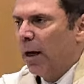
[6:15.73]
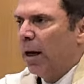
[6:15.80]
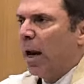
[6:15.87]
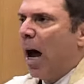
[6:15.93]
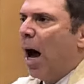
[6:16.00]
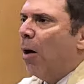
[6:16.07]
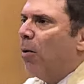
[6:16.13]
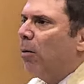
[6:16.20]

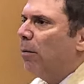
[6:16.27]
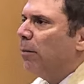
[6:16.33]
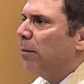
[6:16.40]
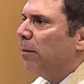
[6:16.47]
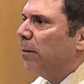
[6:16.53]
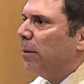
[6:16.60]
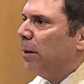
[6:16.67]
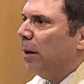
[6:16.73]
Now,
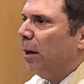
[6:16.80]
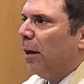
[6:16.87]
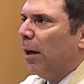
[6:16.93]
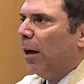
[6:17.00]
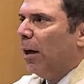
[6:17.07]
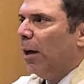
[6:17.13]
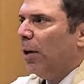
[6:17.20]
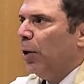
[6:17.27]

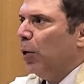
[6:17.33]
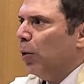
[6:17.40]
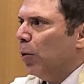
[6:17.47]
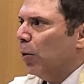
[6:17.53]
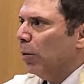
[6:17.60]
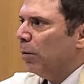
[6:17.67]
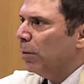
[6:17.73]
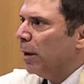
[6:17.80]

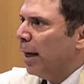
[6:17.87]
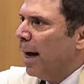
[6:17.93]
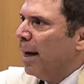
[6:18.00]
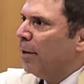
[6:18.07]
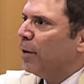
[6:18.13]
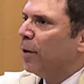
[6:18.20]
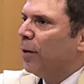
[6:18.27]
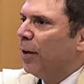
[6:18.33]
you
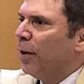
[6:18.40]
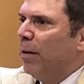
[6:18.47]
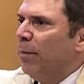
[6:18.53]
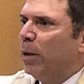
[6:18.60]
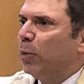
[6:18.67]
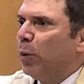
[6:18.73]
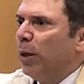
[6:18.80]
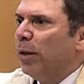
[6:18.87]
enter in
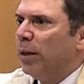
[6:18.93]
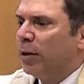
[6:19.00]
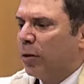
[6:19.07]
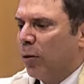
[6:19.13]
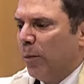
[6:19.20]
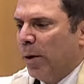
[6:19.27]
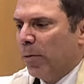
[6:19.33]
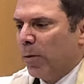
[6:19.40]
between these
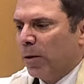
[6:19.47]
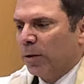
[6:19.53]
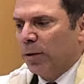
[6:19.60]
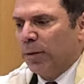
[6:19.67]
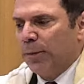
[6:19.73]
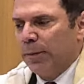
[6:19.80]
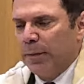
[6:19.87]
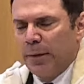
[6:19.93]
two
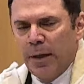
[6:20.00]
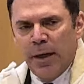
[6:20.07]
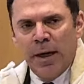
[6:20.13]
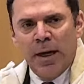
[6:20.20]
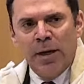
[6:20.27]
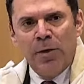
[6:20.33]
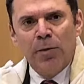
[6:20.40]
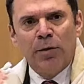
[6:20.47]
mirrors
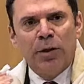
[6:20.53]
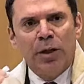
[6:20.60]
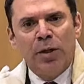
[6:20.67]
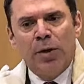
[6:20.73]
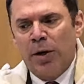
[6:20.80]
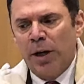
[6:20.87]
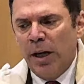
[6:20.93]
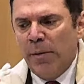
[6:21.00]
and you see
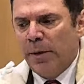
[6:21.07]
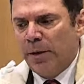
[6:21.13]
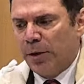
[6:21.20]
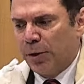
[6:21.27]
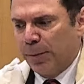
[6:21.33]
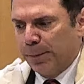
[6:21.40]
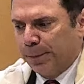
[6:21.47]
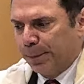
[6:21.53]
your
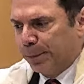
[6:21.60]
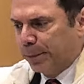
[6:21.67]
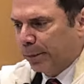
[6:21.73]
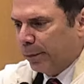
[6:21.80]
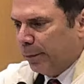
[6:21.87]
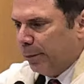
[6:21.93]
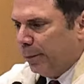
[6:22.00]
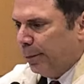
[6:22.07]
image.
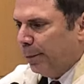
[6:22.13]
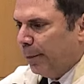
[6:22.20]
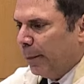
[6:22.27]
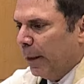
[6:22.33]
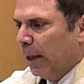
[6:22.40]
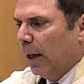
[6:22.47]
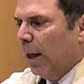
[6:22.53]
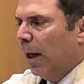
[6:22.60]

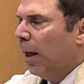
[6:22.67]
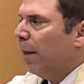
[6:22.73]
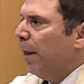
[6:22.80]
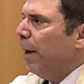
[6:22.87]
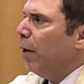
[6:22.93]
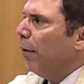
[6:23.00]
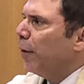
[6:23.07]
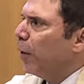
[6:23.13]

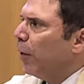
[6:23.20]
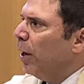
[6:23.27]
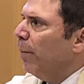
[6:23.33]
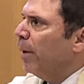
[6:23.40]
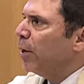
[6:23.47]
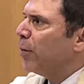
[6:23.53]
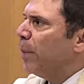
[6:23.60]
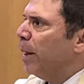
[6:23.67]
Think of your
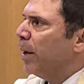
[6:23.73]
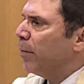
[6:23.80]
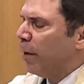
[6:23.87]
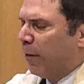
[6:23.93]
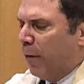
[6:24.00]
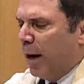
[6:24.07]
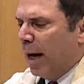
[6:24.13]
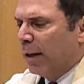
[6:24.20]
image being
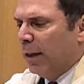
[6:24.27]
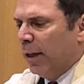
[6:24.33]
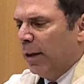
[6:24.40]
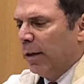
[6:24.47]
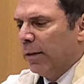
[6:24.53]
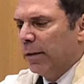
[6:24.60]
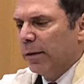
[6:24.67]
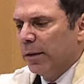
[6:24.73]

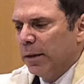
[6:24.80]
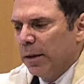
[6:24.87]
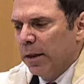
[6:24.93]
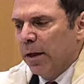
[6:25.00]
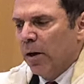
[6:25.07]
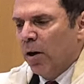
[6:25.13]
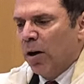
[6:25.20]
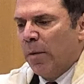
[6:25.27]
reflected
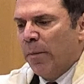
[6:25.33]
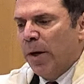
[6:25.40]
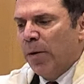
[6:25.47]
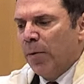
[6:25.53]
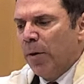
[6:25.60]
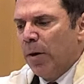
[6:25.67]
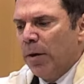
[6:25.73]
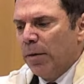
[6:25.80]
on a
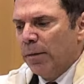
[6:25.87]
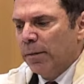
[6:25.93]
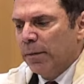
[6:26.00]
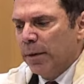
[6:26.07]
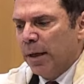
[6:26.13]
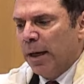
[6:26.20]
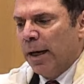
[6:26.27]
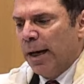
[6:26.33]
mirror
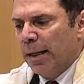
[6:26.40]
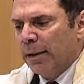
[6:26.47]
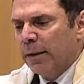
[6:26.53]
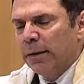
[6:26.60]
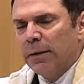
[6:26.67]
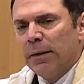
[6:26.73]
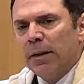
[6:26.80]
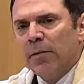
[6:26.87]

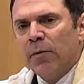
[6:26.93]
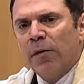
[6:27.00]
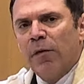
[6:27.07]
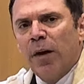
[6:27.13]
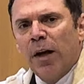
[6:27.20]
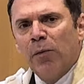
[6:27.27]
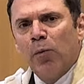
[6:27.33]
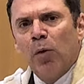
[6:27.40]
and
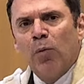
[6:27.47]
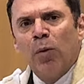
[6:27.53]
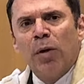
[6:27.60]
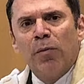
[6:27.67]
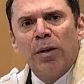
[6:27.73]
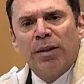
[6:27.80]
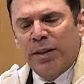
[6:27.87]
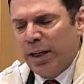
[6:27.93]
reflect what we
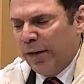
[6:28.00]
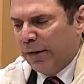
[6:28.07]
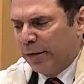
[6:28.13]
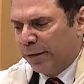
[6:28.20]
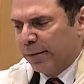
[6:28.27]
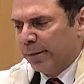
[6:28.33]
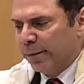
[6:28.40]
receive.